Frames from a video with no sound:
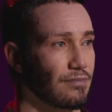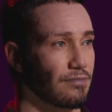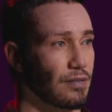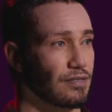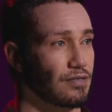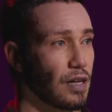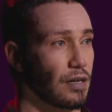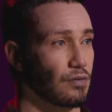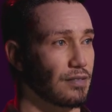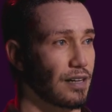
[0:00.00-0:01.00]
That's
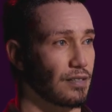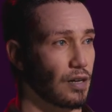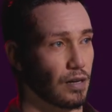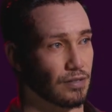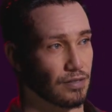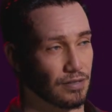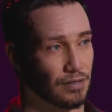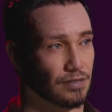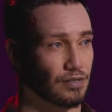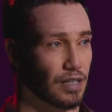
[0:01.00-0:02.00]
not for technology to
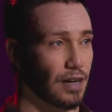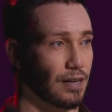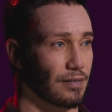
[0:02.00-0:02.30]
decide,